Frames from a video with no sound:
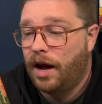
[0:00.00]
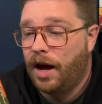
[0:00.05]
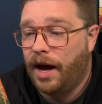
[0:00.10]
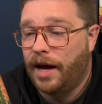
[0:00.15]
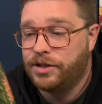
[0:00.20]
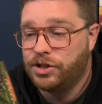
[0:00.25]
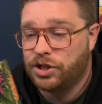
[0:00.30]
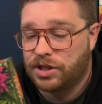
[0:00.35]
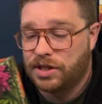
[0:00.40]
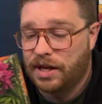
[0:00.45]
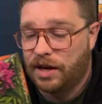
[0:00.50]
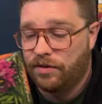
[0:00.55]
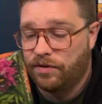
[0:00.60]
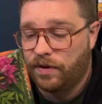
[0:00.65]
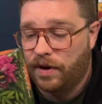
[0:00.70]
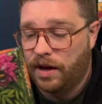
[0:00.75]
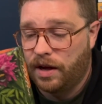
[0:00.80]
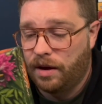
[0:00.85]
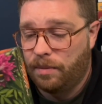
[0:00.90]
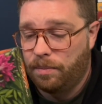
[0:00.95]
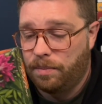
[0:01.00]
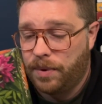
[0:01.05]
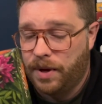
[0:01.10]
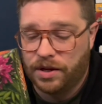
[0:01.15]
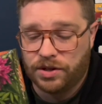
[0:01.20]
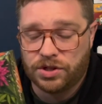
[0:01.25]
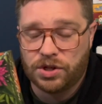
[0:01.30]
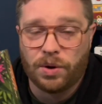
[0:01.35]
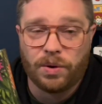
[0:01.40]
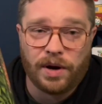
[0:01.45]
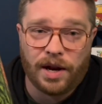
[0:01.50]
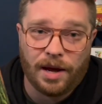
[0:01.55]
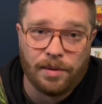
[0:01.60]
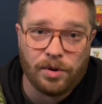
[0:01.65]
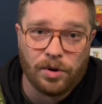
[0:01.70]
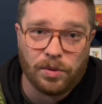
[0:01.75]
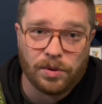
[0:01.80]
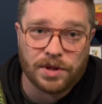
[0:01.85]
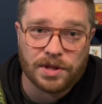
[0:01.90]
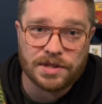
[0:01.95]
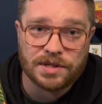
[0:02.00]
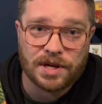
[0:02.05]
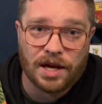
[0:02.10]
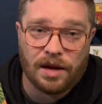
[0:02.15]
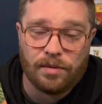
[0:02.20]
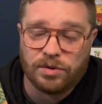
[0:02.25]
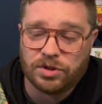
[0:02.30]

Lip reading: I just have been so enamored with this game.